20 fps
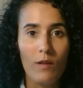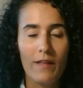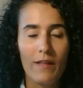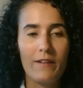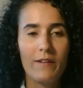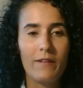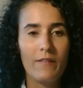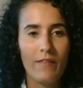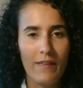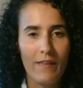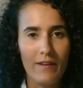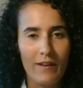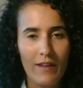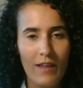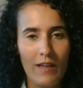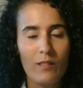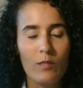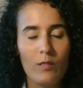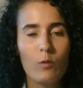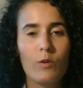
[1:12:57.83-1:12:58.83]
and then
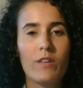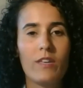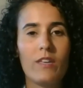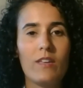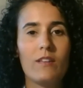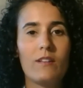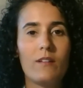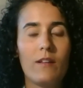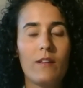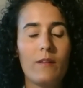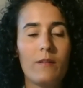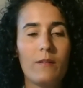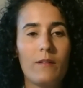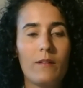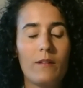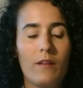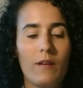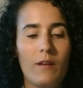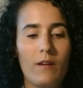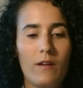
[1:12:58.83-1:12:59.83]
looking at
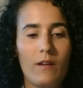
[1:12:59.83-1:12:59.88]
in